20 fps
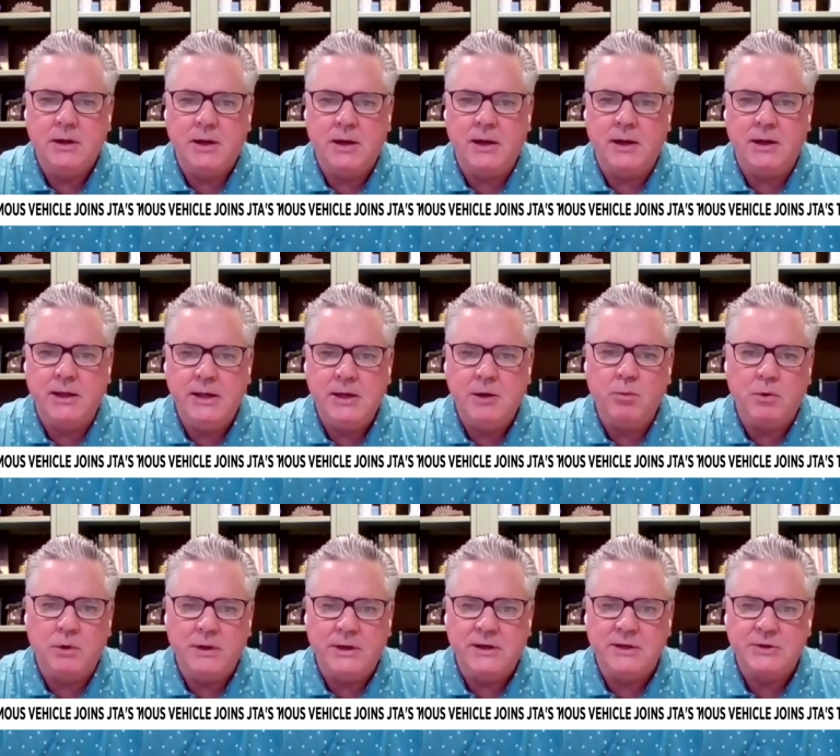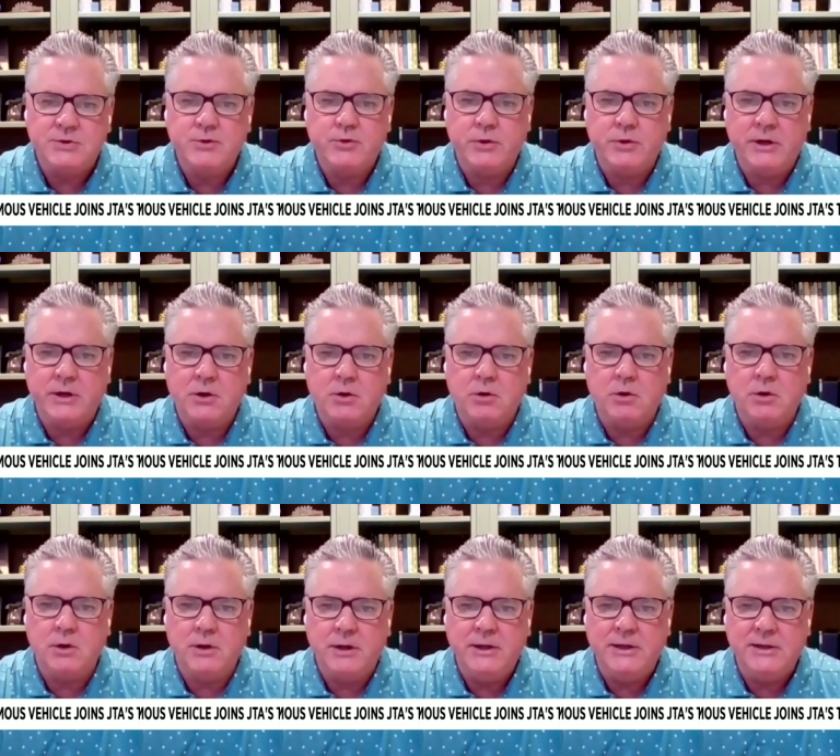uh, equally as
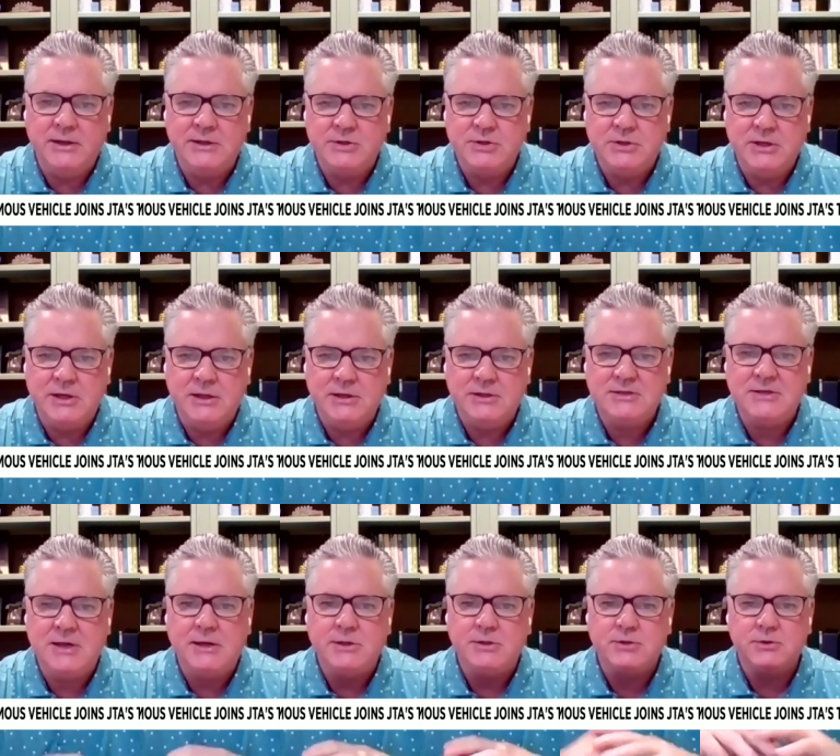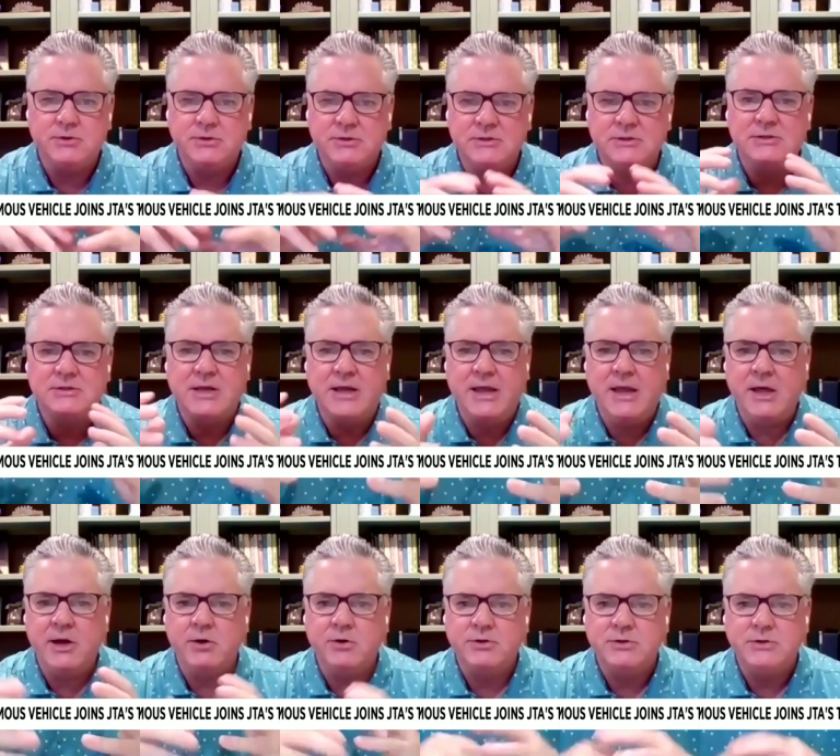critical, is the sensors and
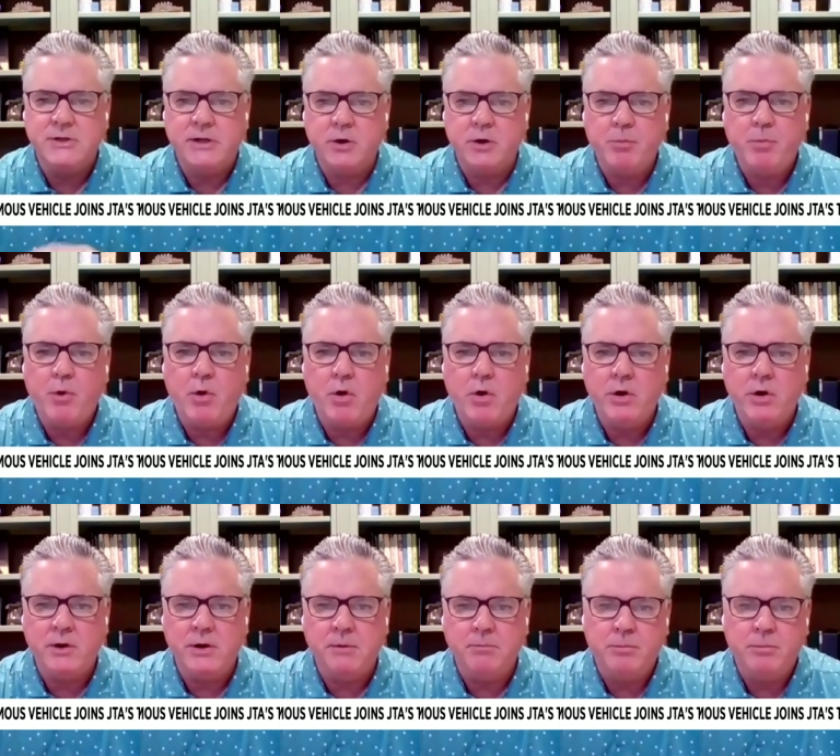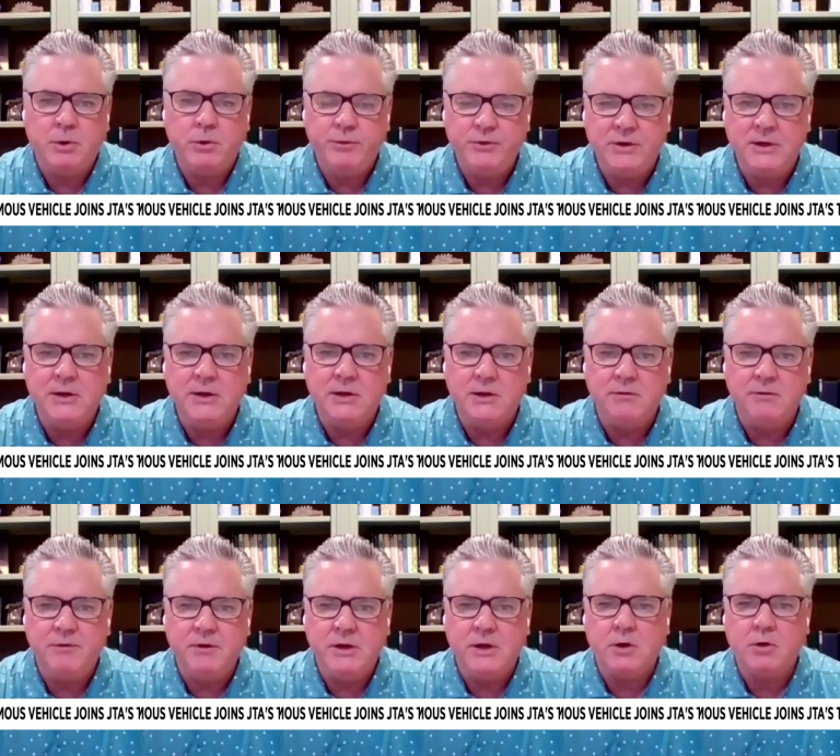scanners that are part of built into the
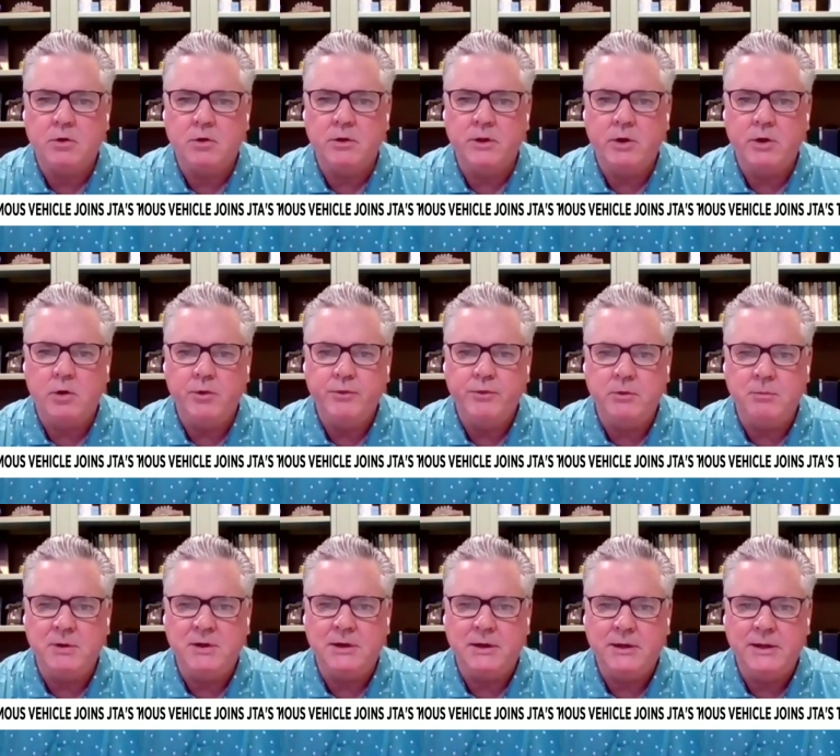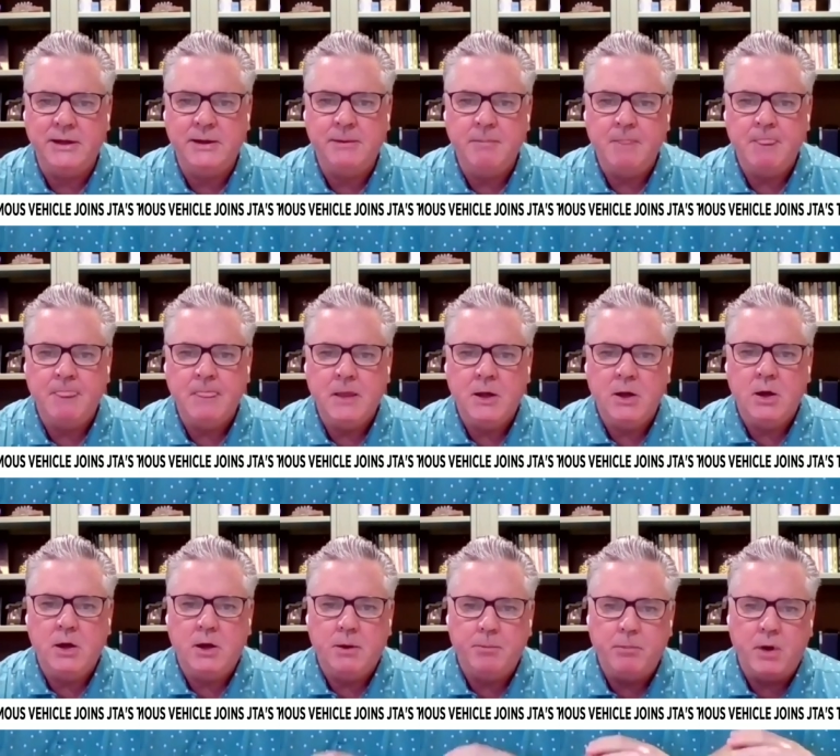vehicle that ultimately
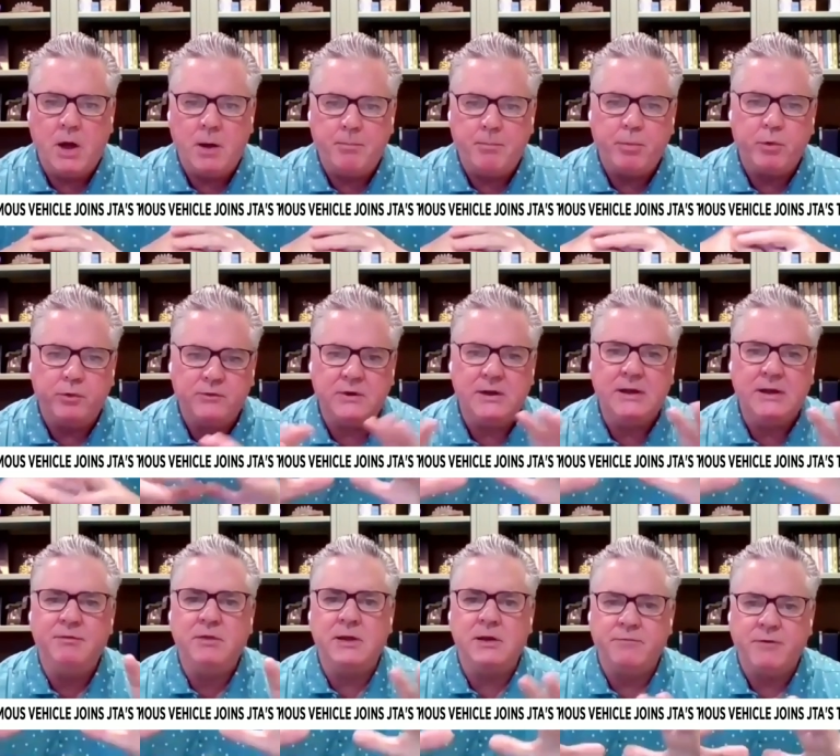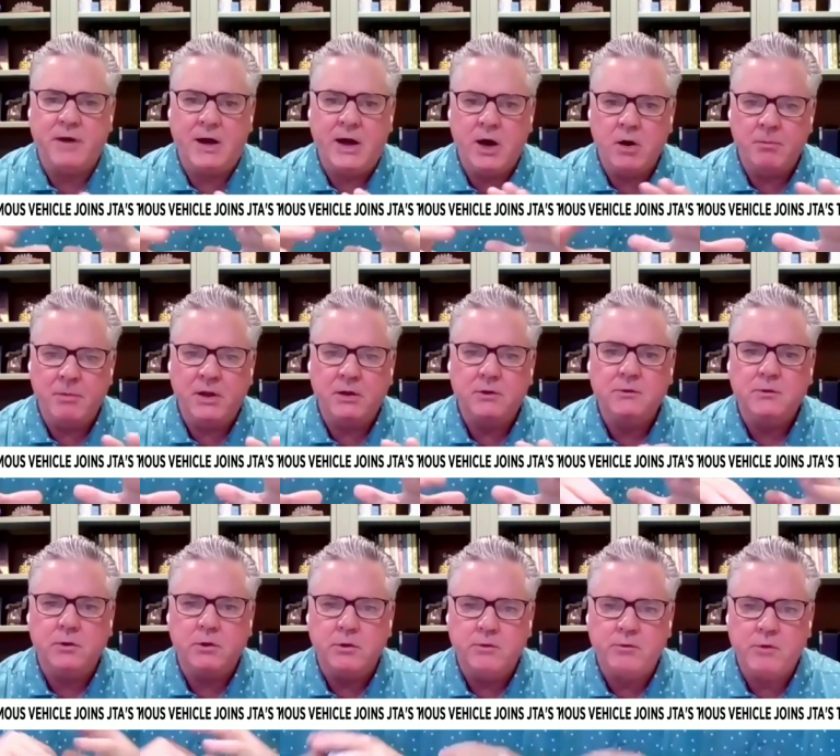uh, perceive the environment.
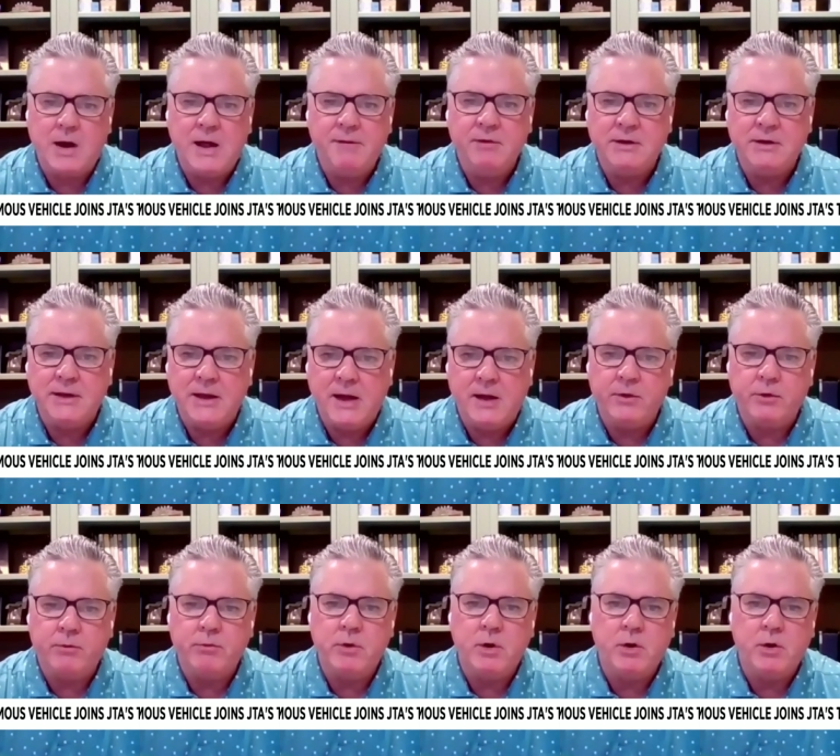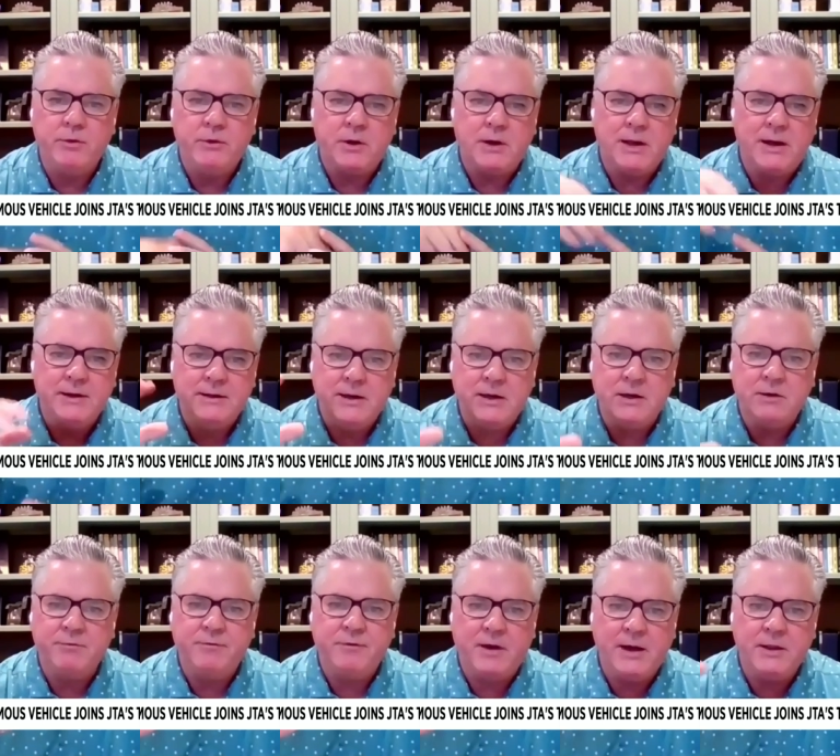So they're driving down the road, they'll
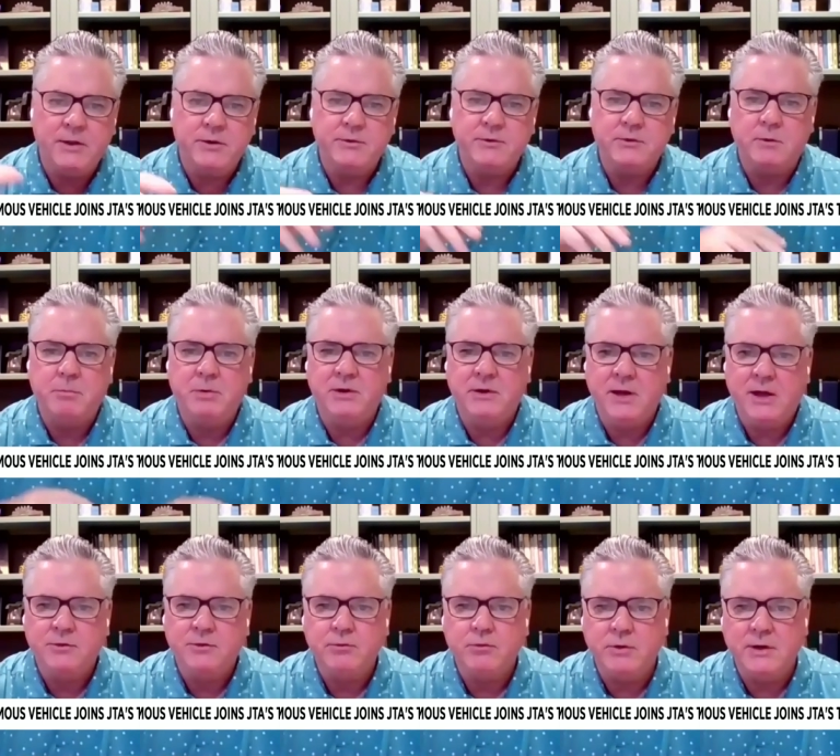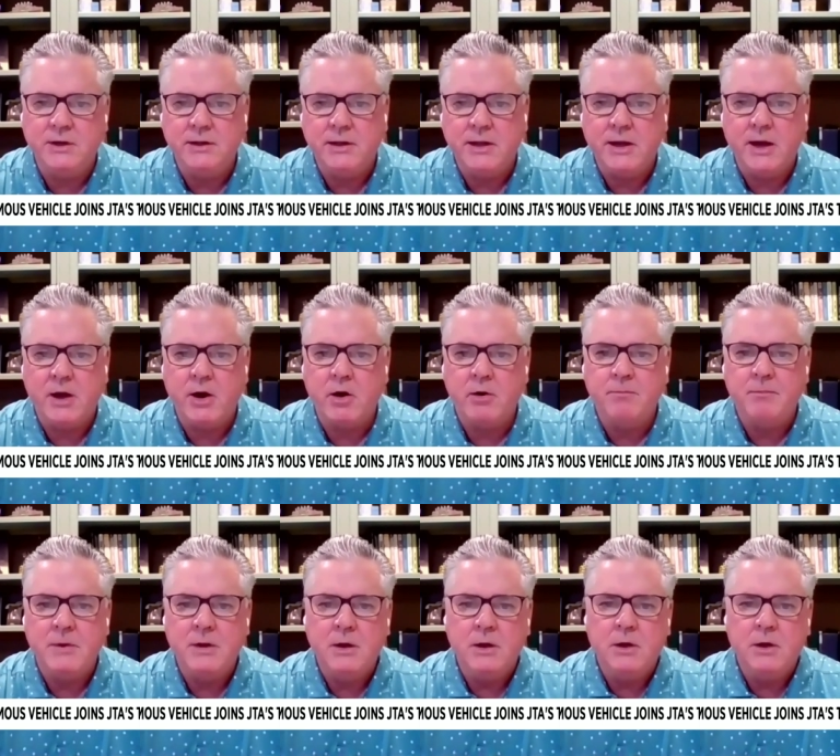identify there's a pedestrian there,